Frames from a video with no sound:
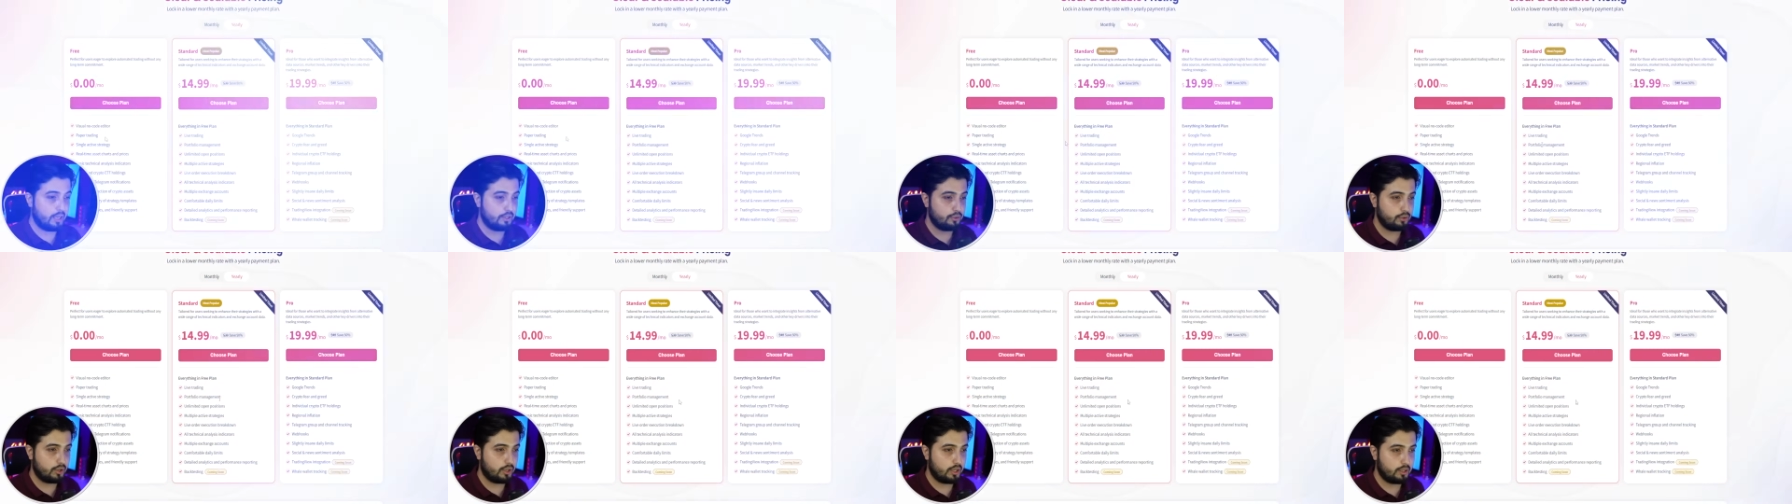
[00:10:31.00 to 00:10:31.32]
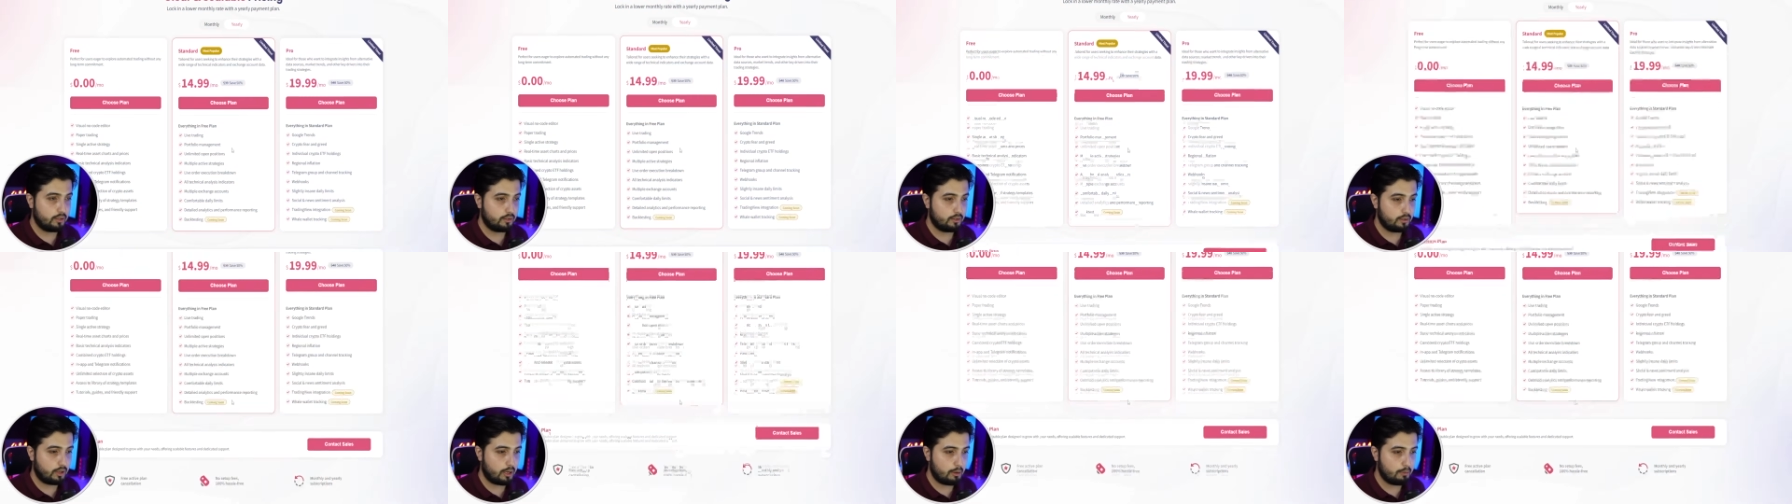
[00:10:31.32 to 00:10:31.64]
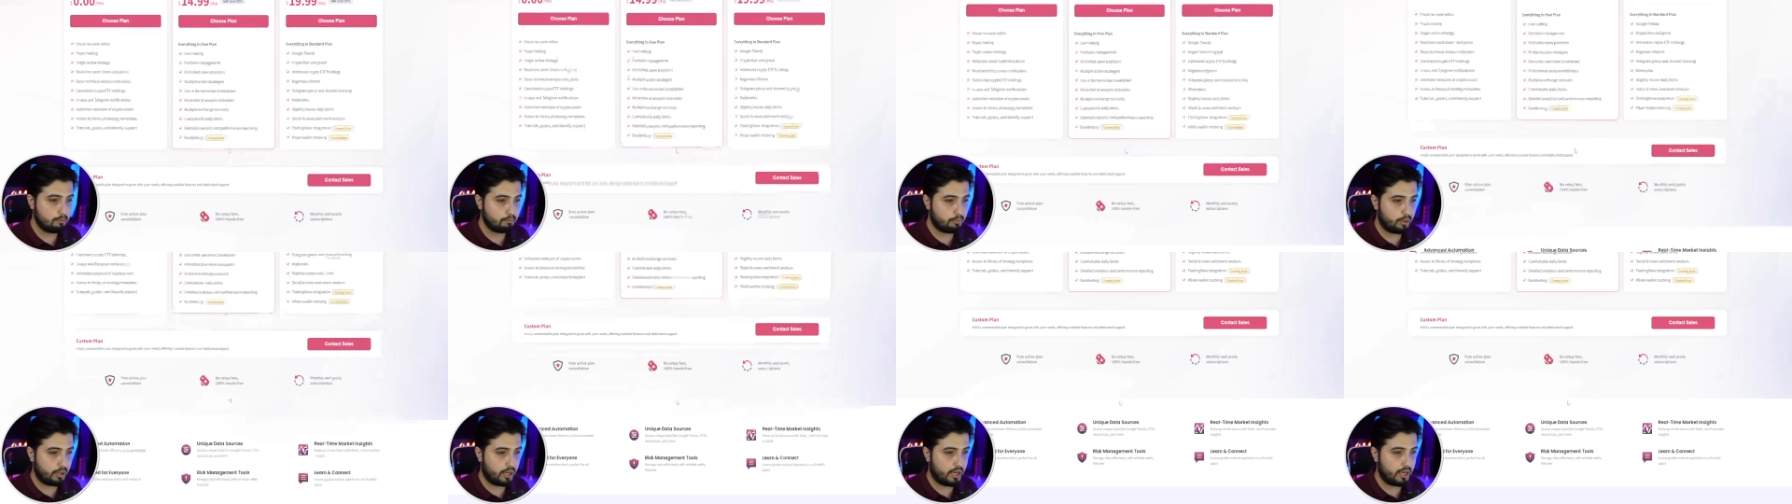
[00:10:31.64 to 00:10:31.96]
and you can
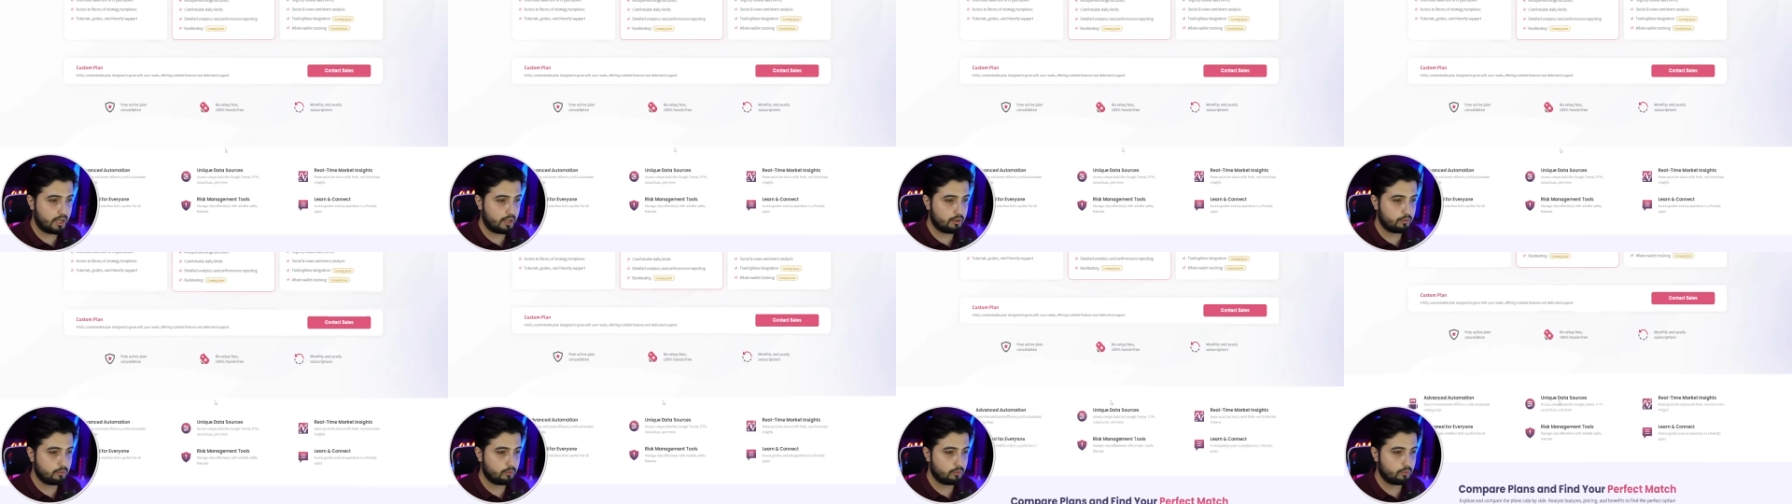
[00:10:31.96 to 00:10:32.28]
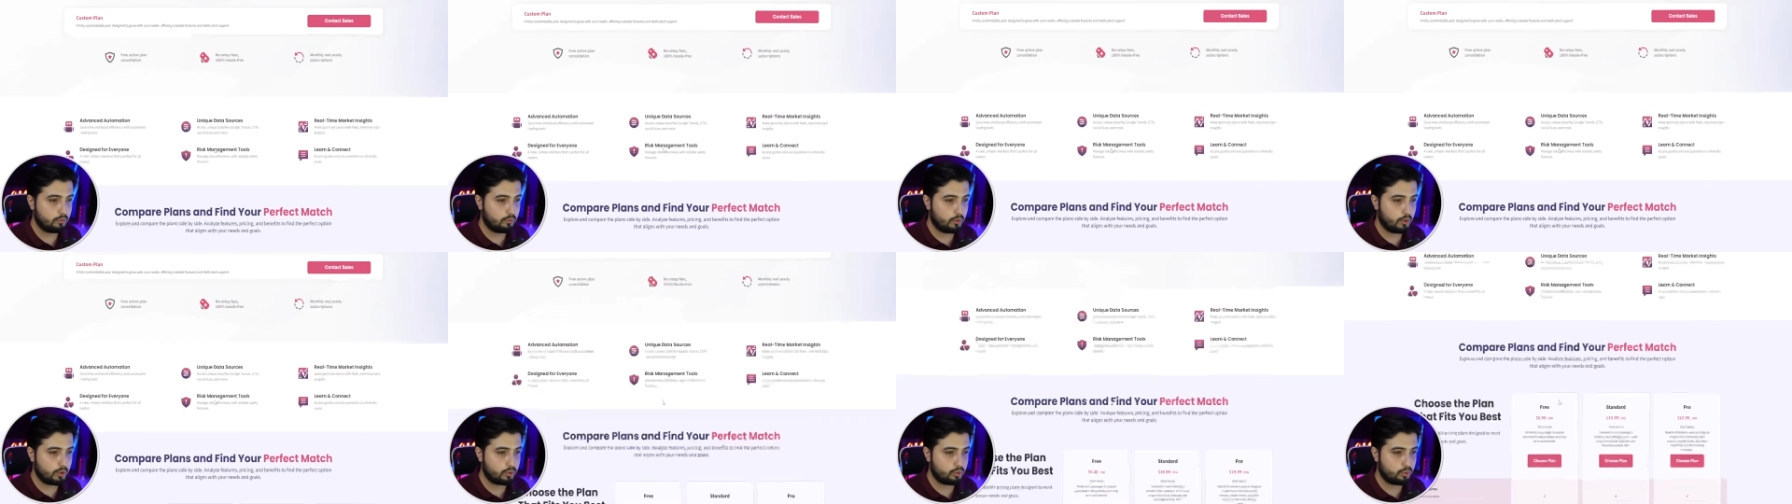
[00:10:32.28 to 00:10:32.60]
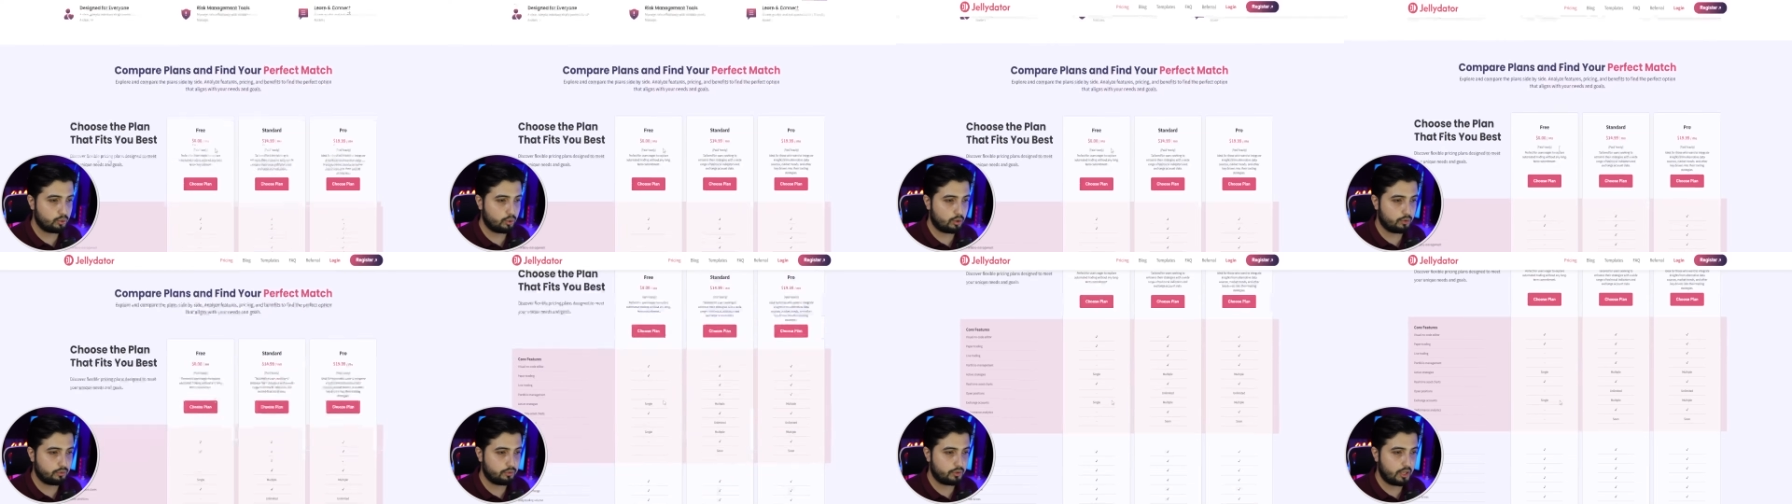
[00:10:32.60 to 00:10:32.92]
compare what
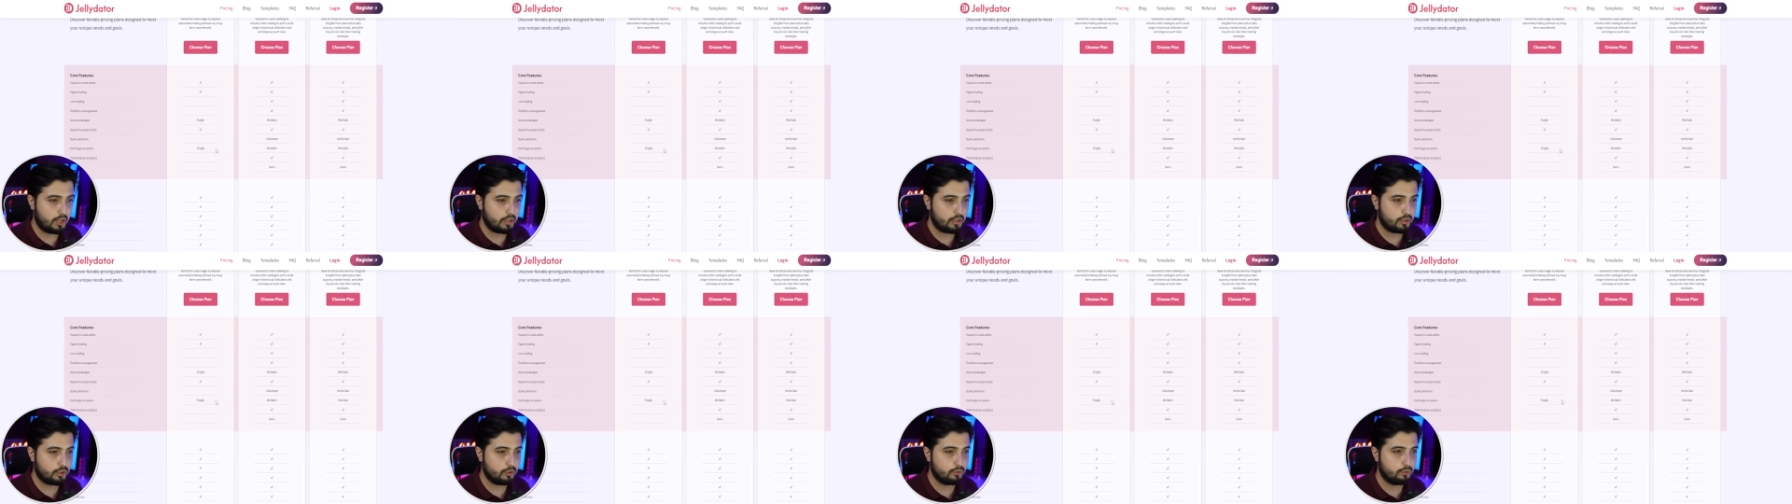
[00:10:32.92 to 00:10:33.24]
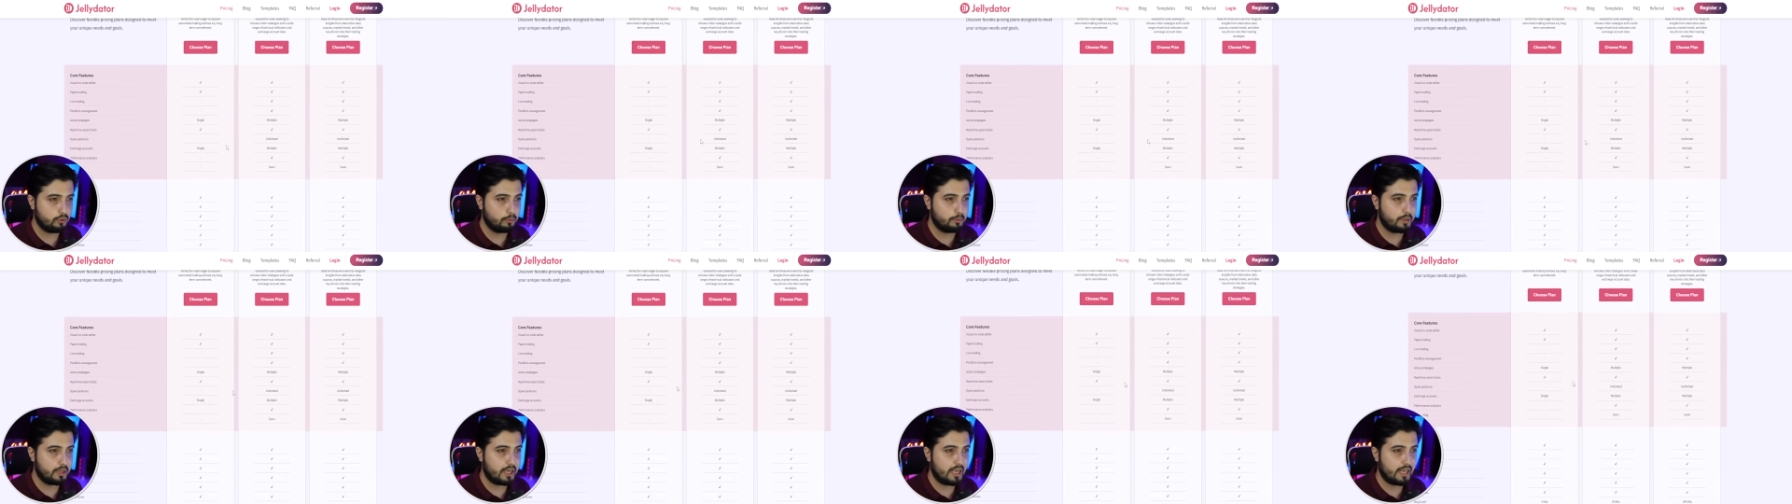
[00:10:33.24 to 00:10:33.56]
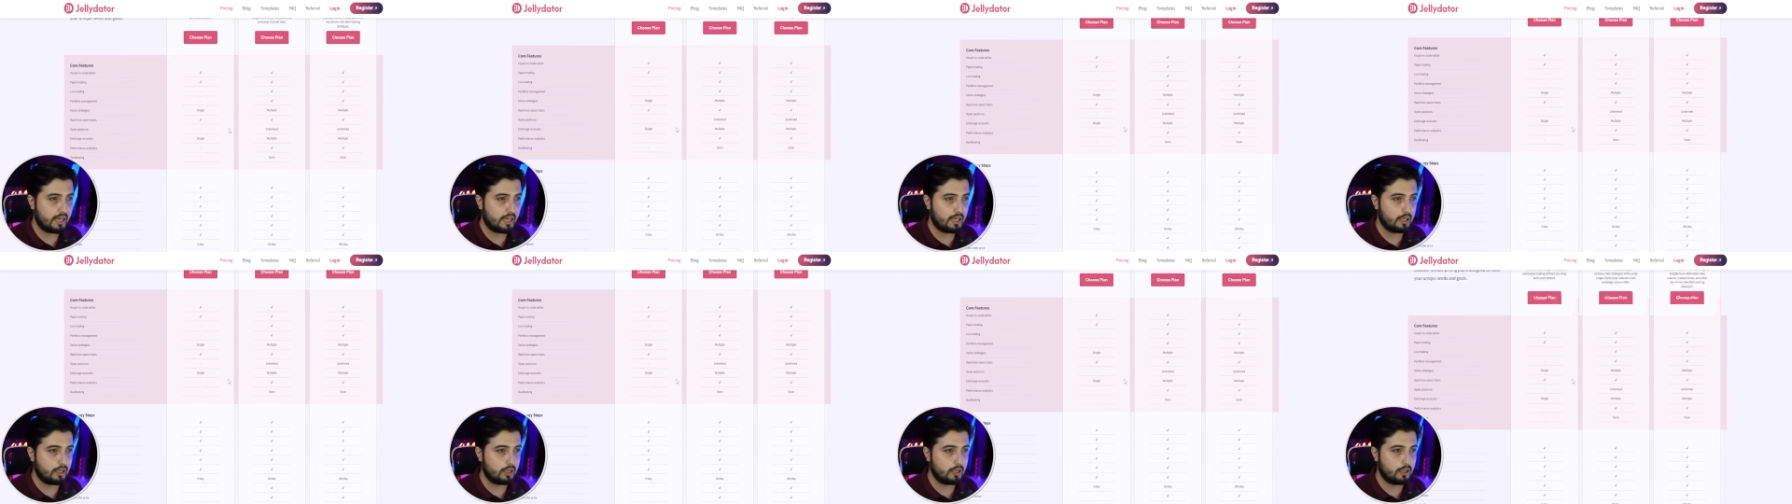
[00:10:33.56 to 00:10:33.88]
sort of things you will be
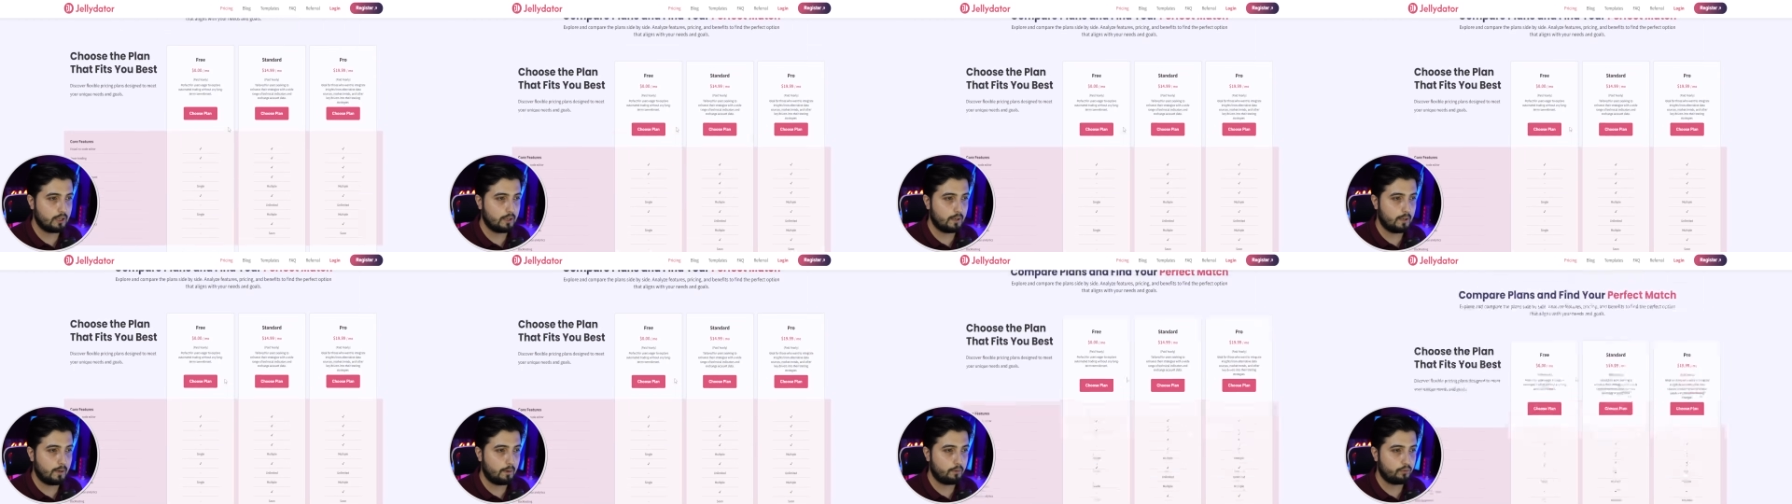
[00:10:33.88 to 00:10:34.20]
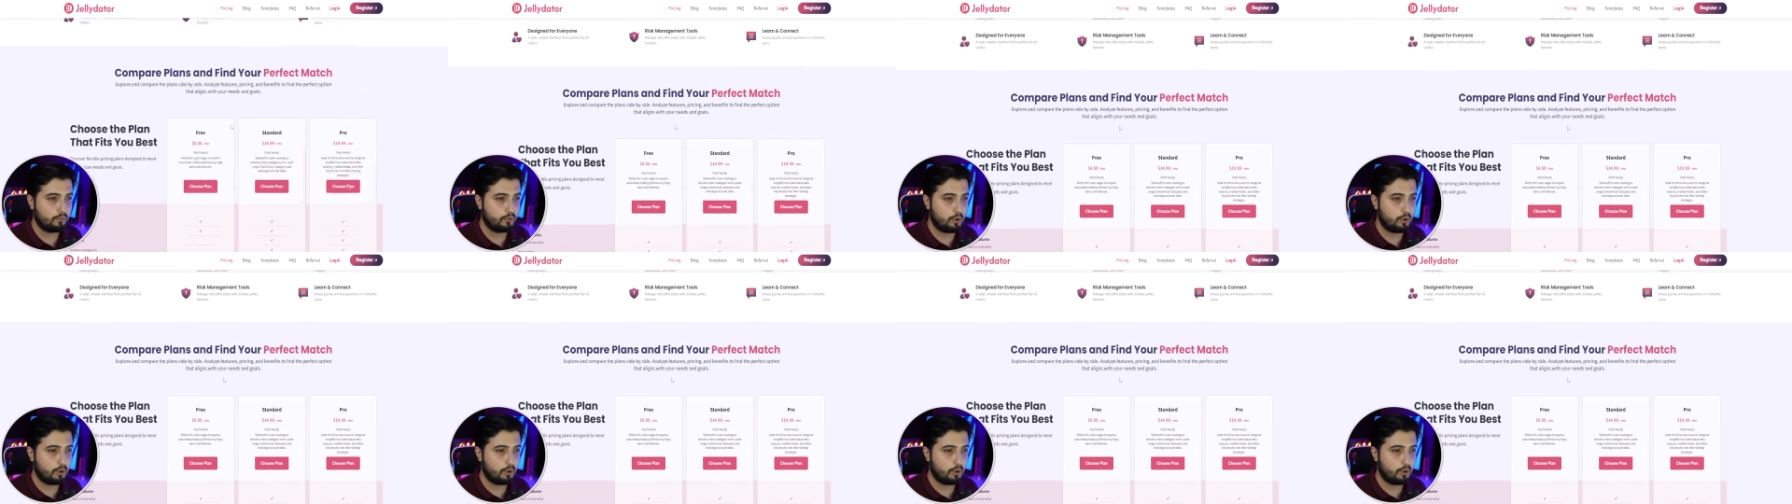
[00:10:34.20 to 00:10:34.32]
getting uh,